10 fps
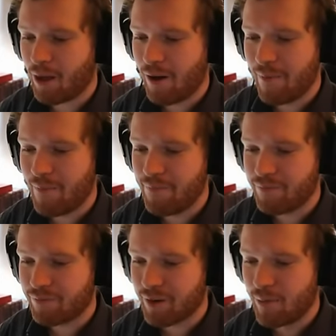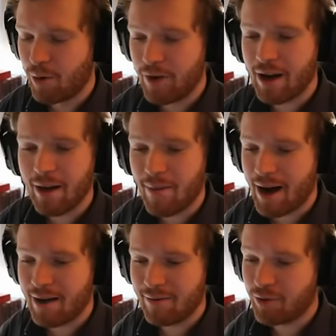in and
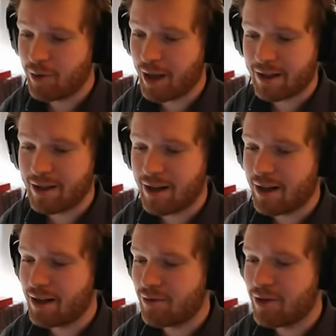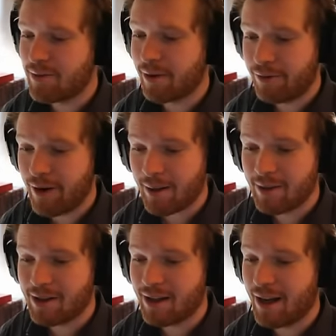mine, you will actually get an increased amount of
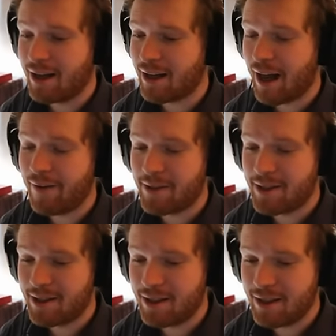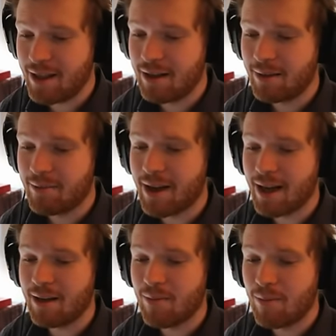fragments. And I have seen him
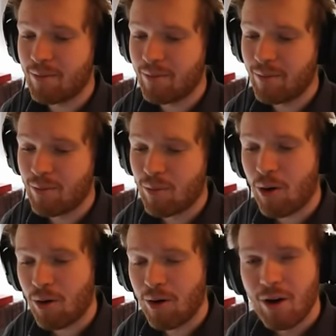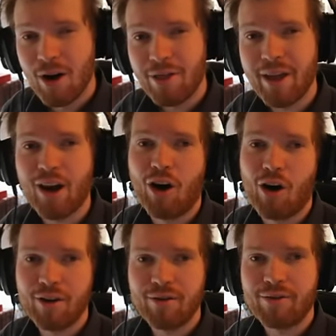getting more than
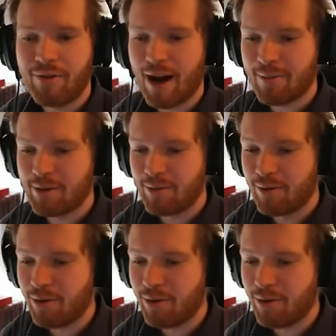100 fragments per